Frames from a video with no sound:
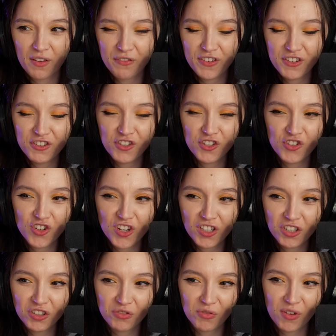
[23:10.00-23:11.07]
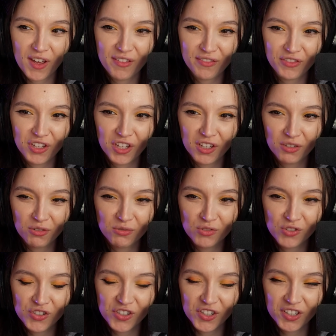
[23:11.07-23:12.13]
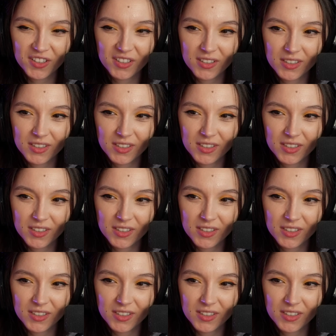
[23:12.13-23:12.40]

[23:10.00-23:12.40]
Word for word: Fancy jacket you have there, good sir.